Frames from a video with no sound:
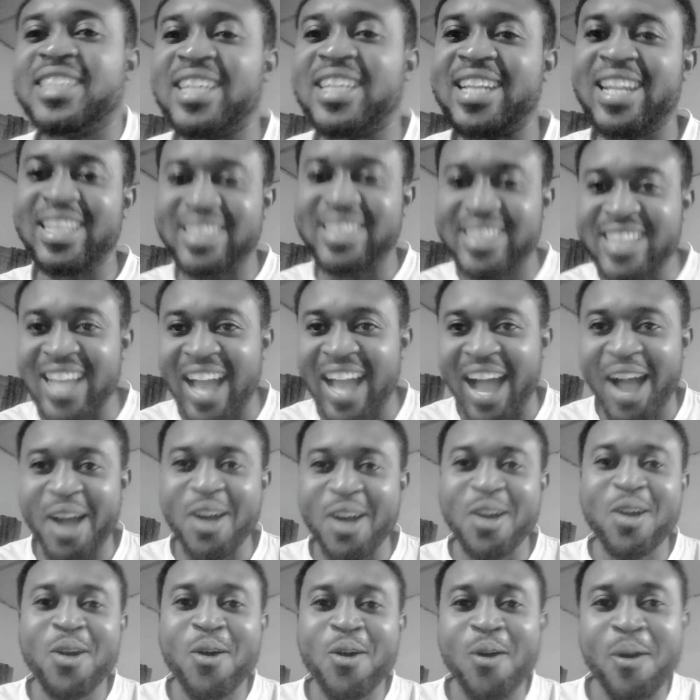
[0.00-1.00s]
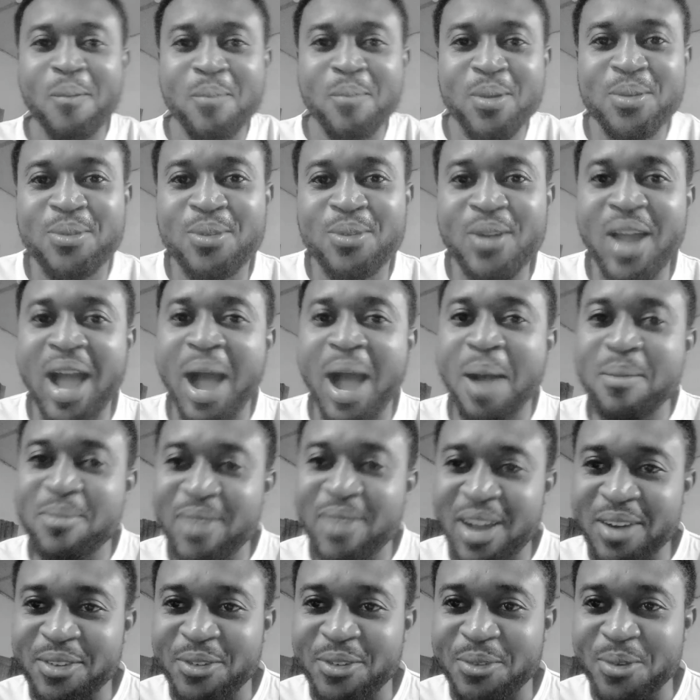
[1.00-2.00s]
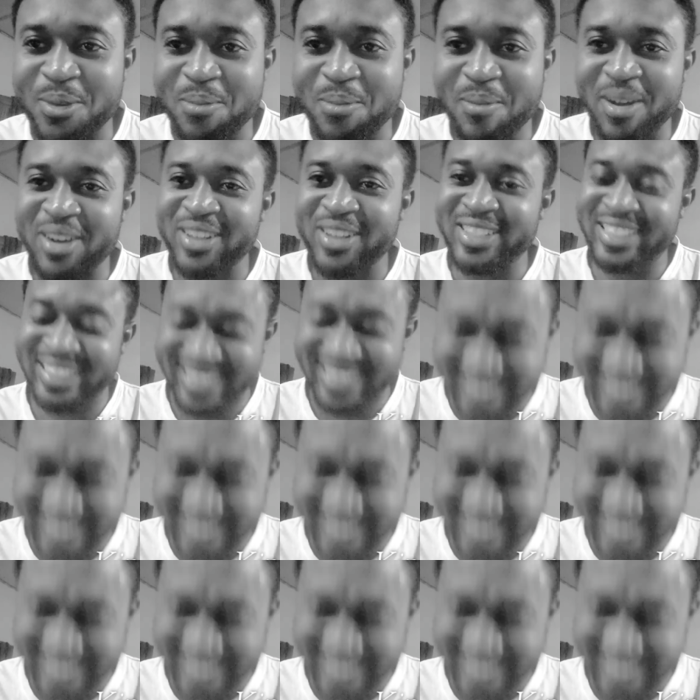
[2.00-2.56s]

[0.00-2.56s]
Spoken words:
chia. I'm not sure Amerado, no man.